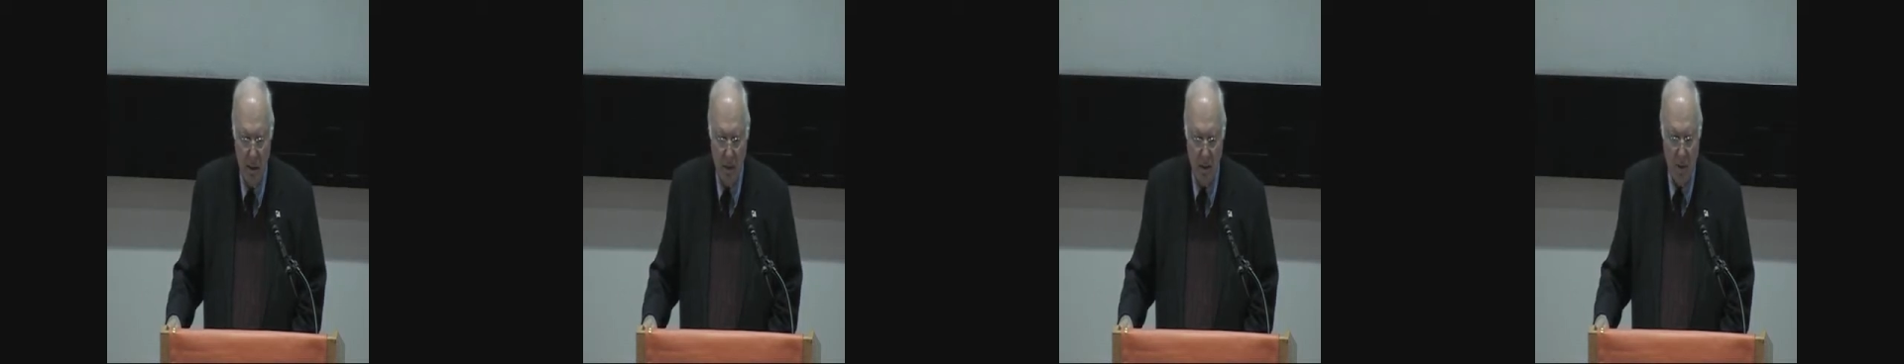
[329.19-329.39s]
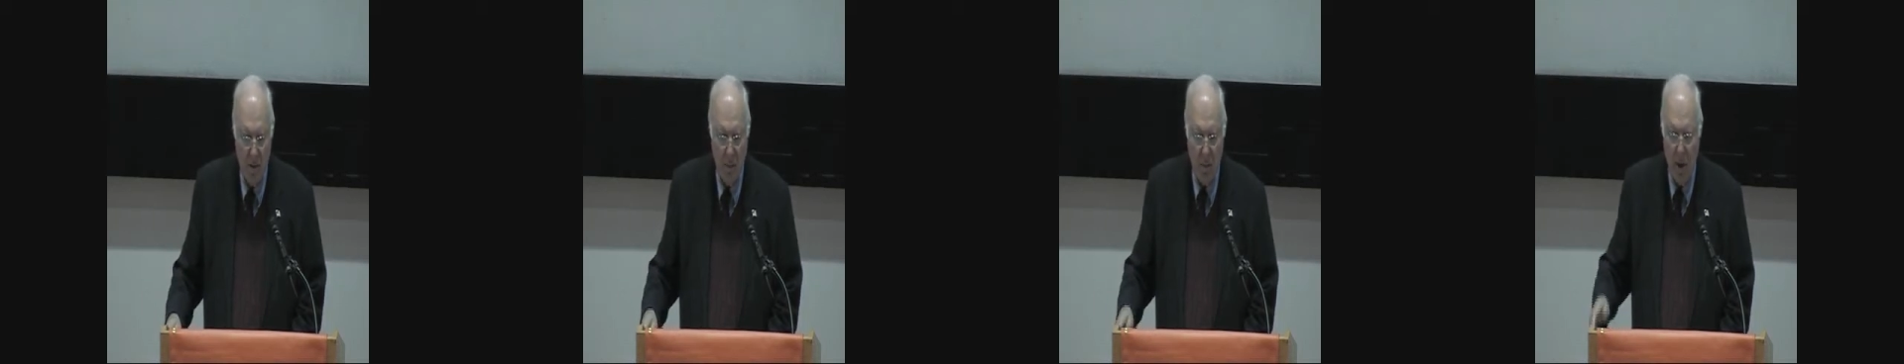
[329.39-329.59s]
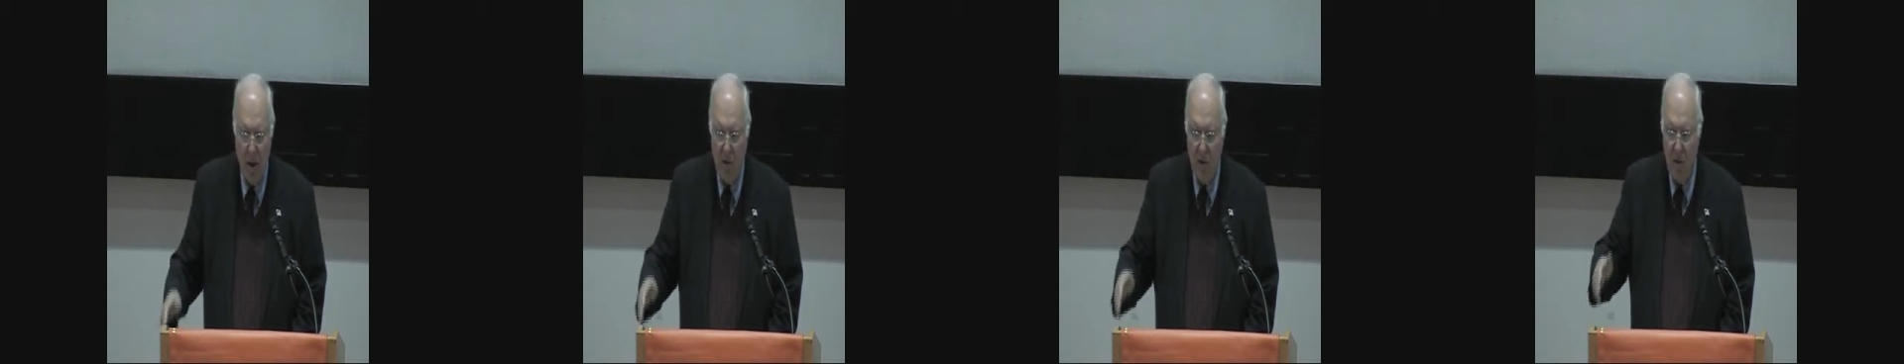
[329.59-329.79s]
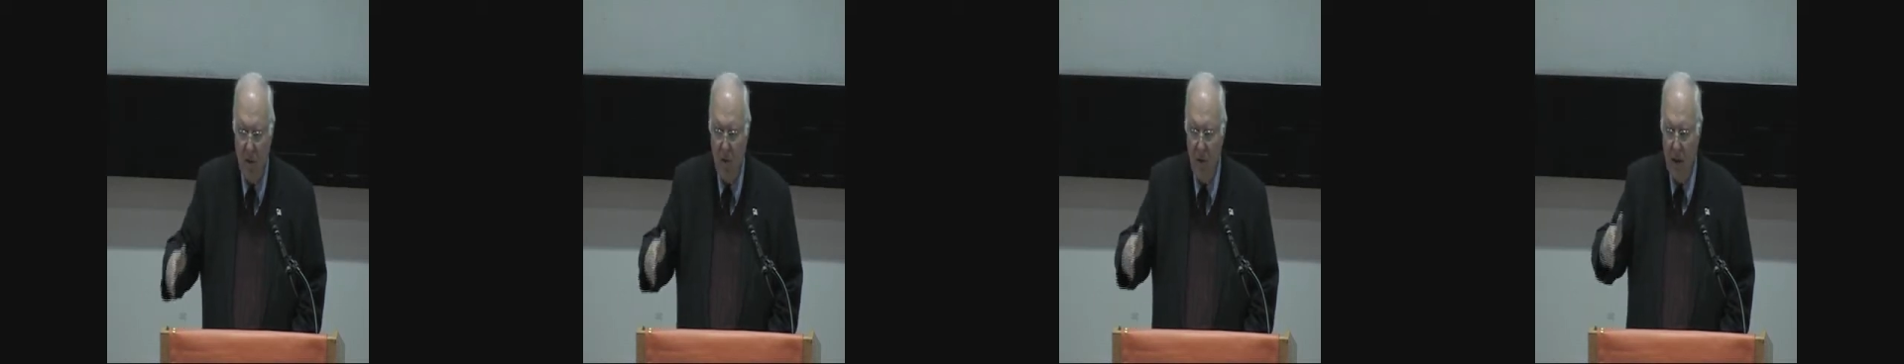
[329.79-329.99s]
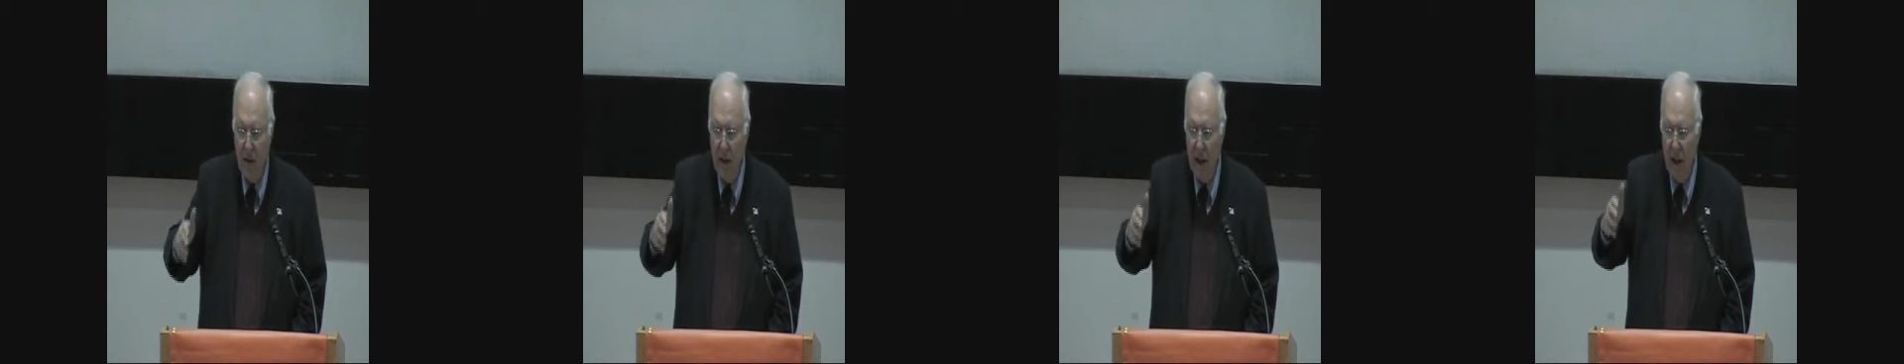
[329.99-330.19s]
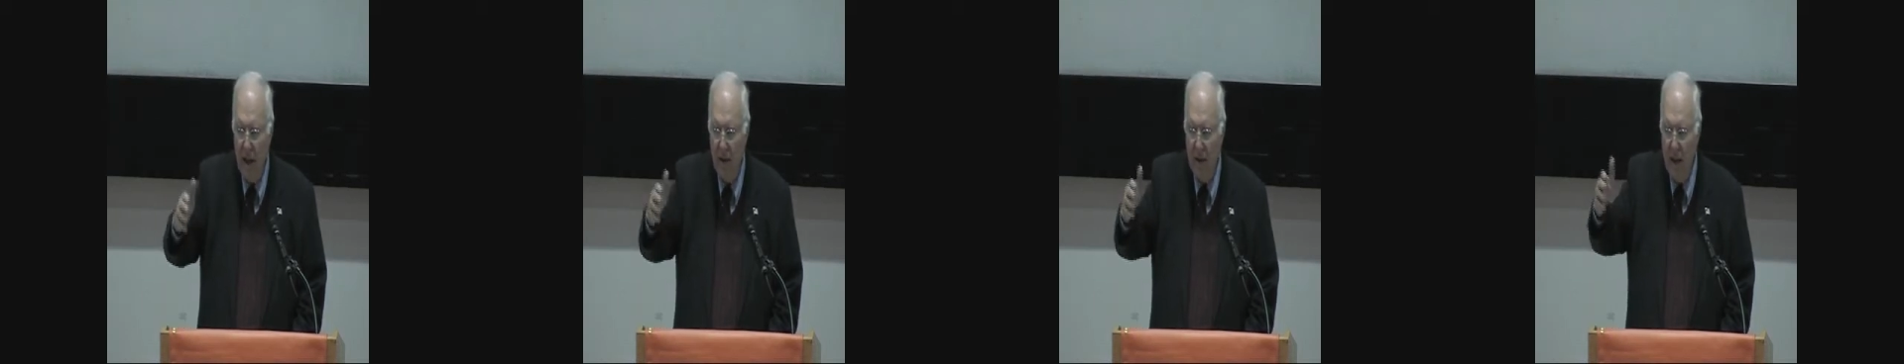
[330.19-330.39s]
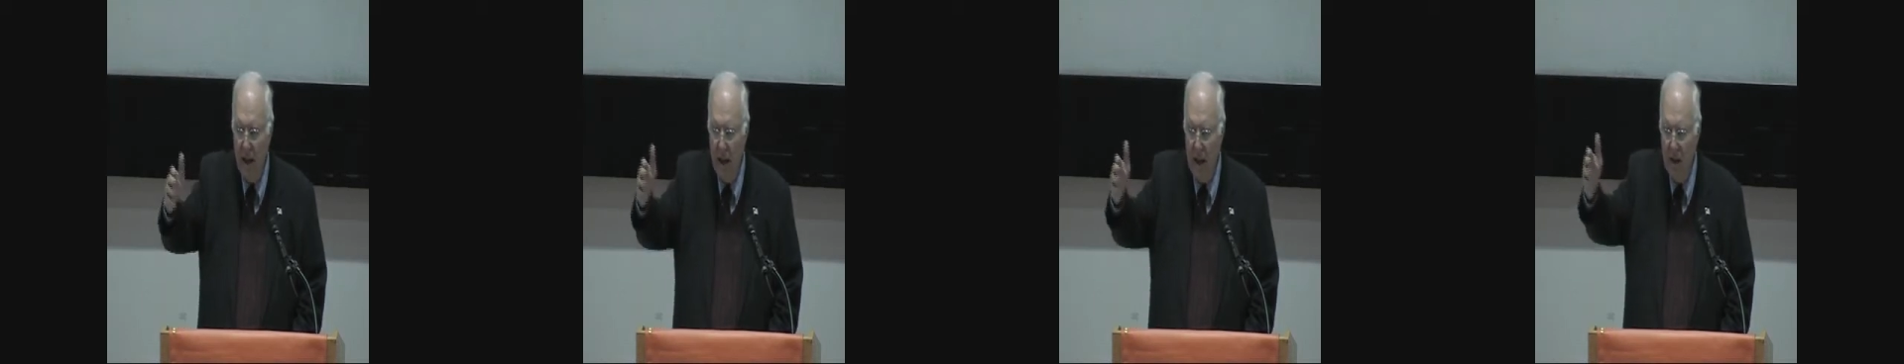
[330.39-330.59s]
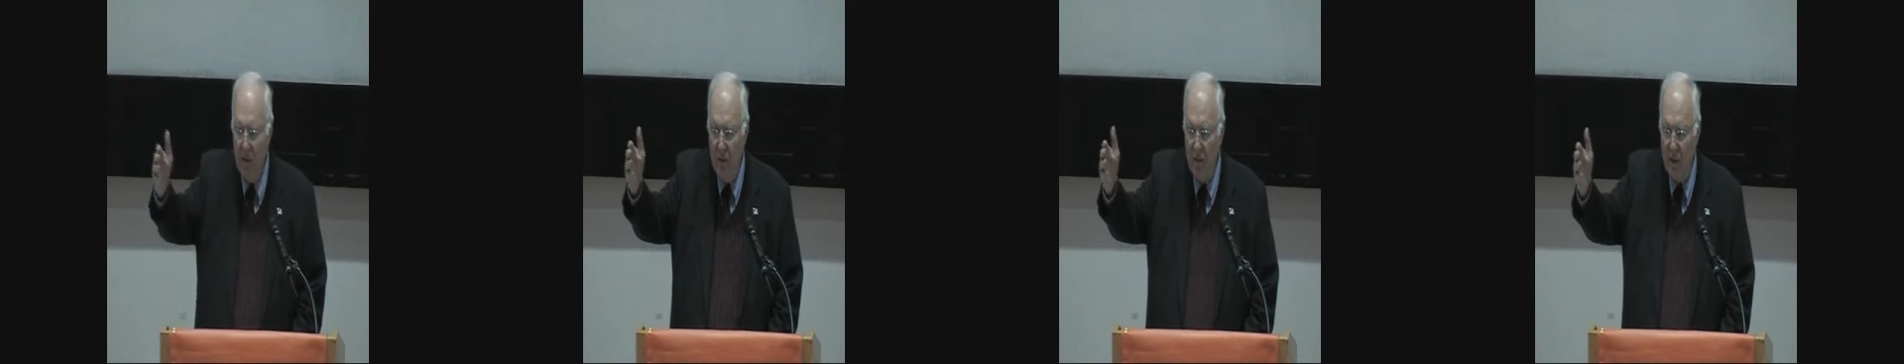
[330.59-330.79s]
Suppose you figured out the
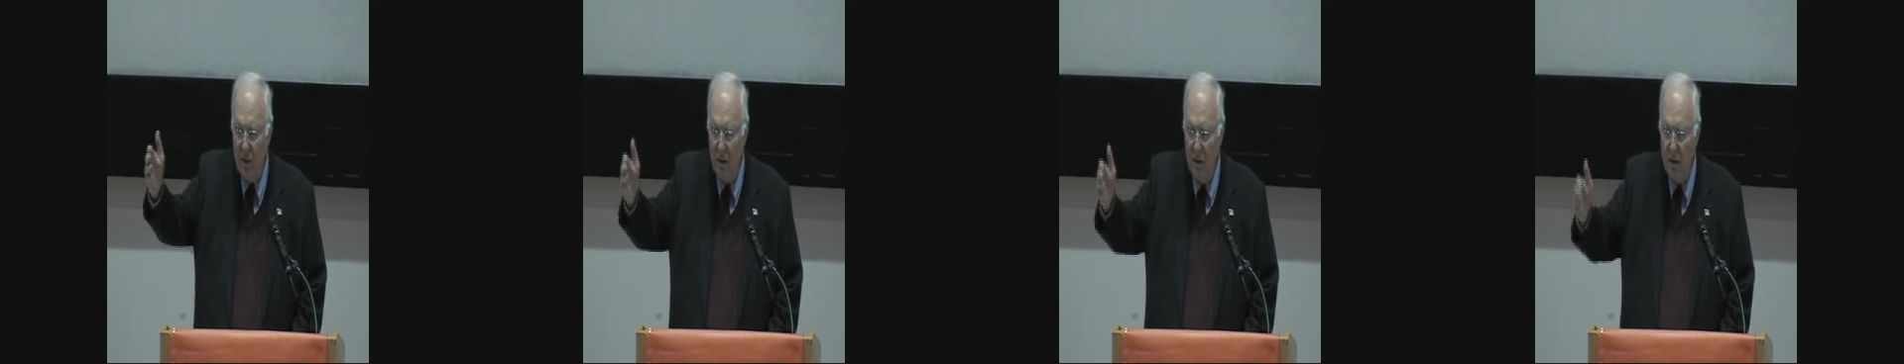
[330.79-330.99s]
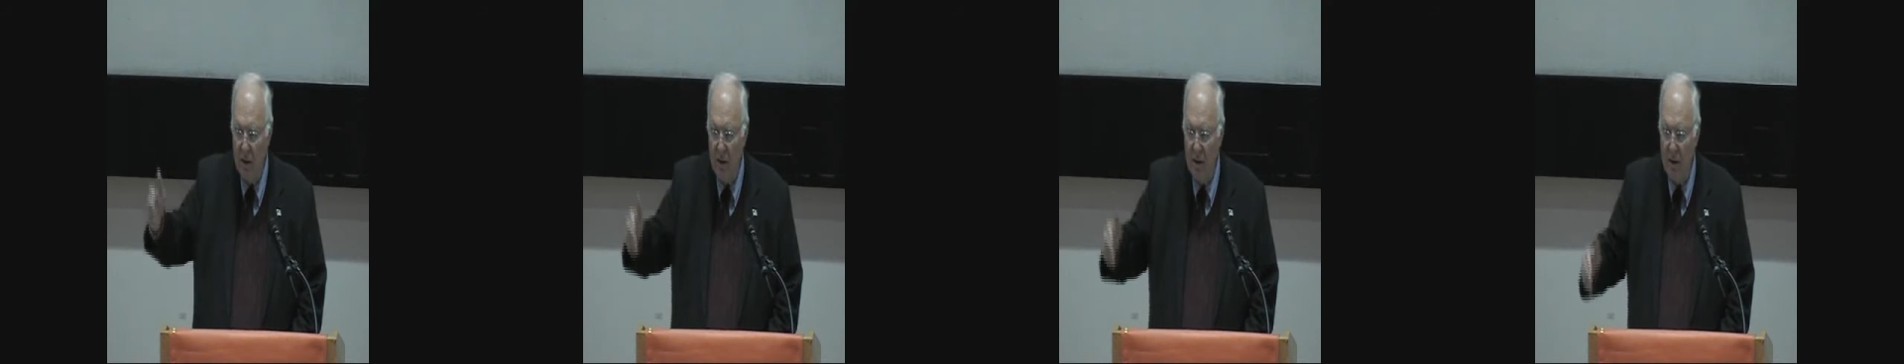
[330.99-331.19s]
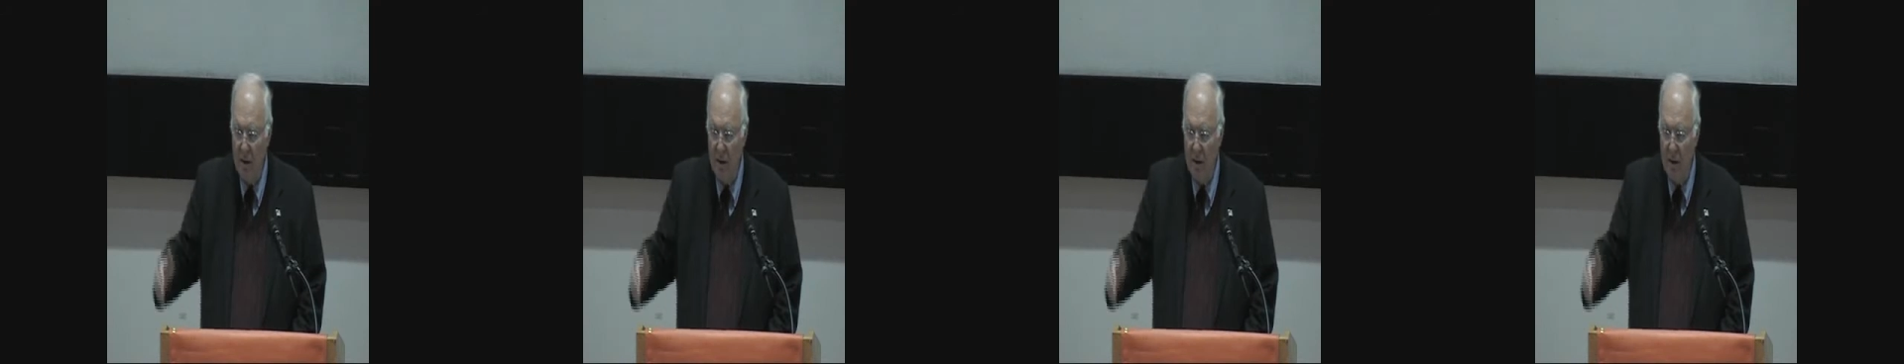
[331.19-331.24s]
answer.